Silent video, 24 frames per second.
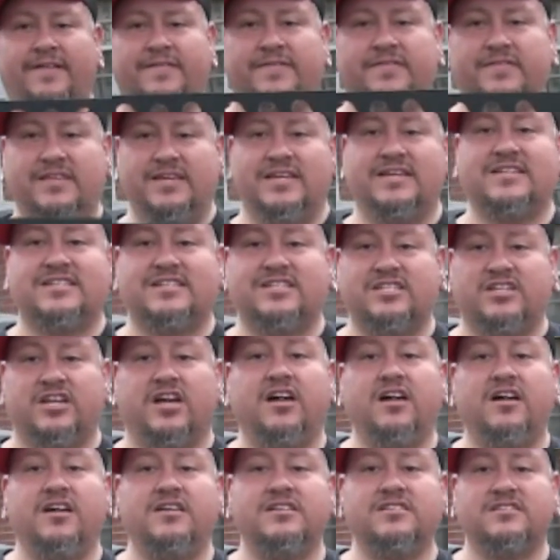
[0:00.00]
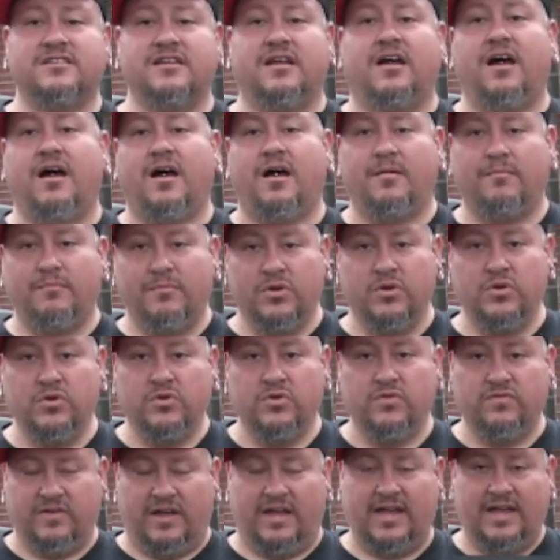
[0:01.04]
This does not
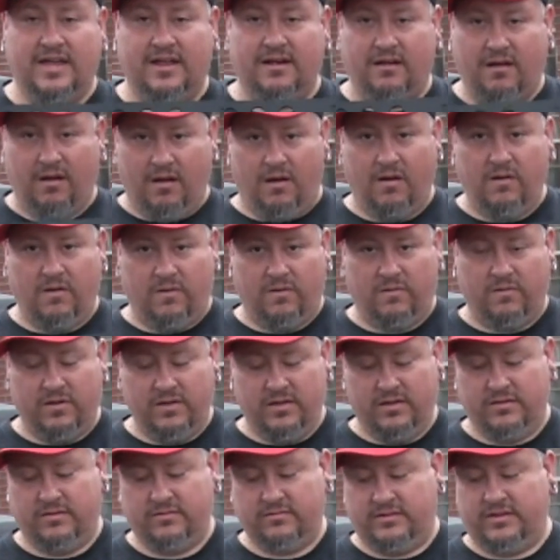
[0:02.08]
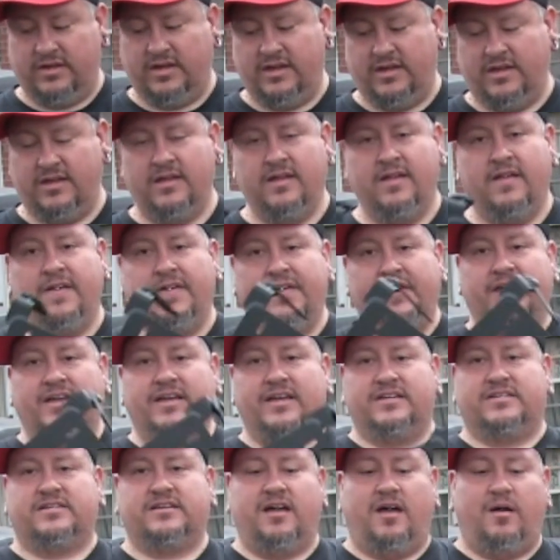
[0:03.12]
move at all, okay?
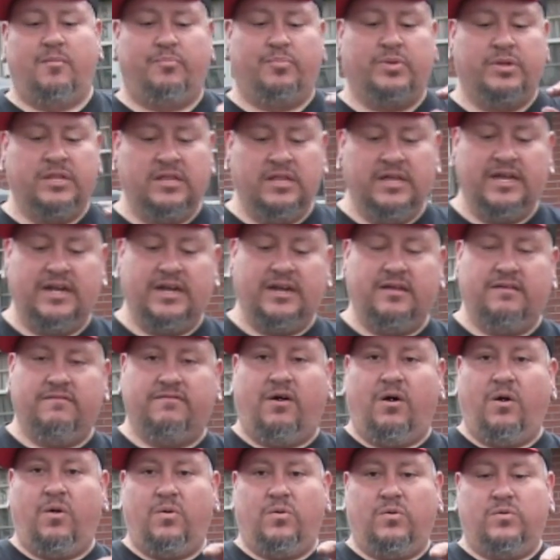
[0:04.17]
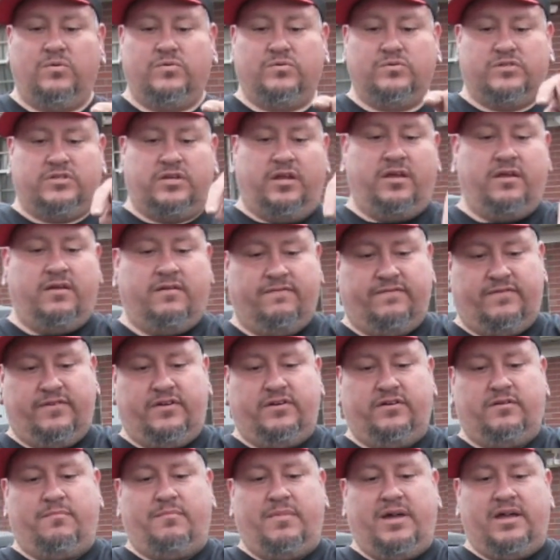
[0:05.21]
It's got plenty of holes for you
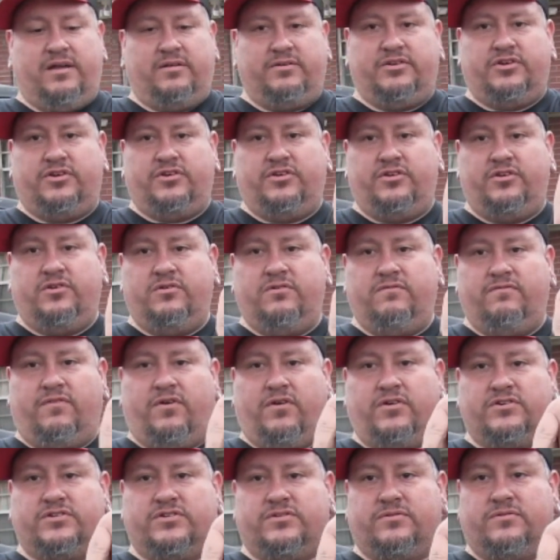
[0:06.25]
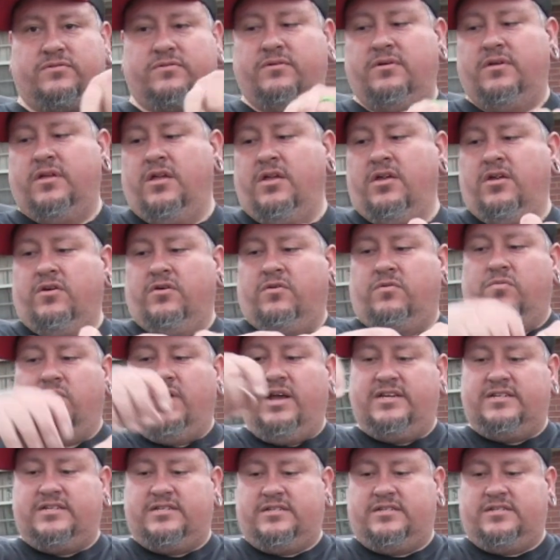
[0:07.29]
to mount your universal
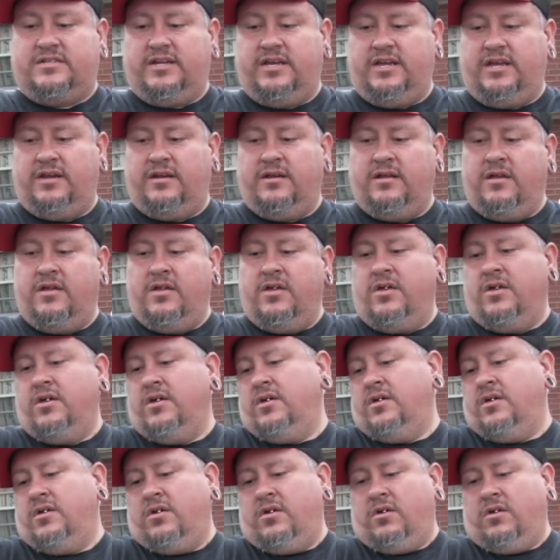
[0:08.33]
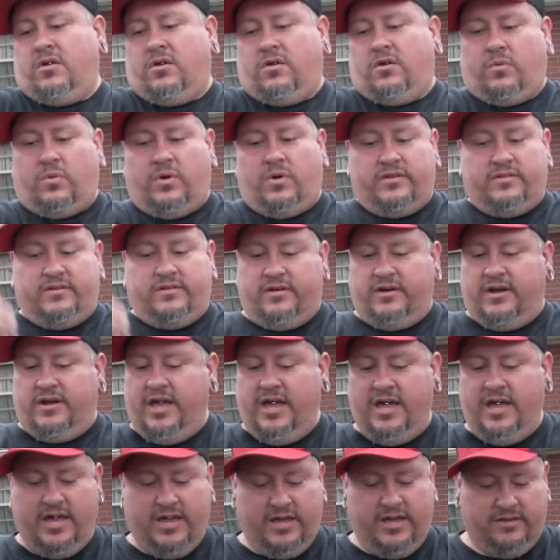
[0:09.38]
racing seat. Whether
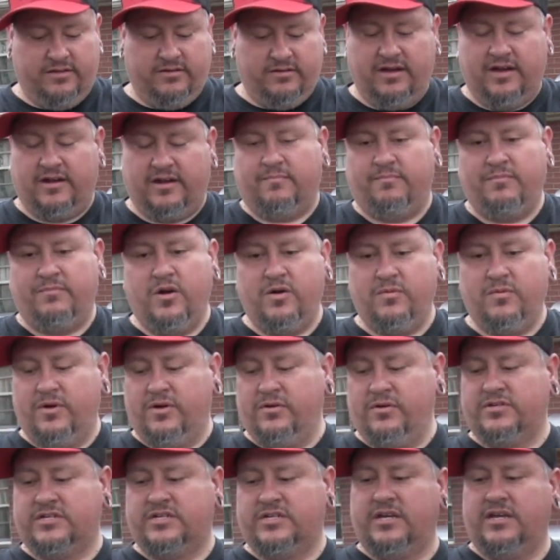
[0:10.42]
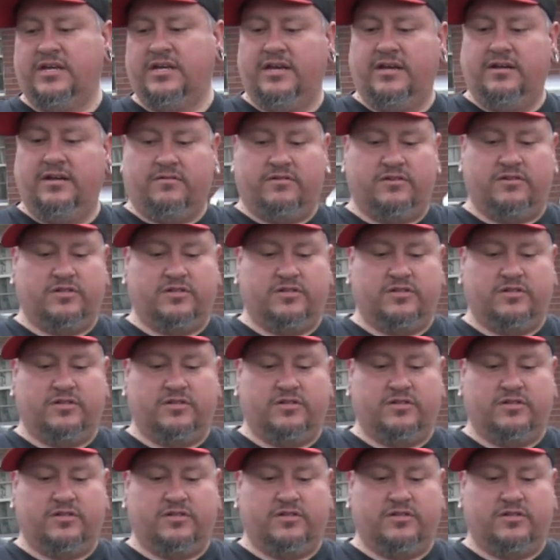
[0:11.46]
you got a Momo seat or a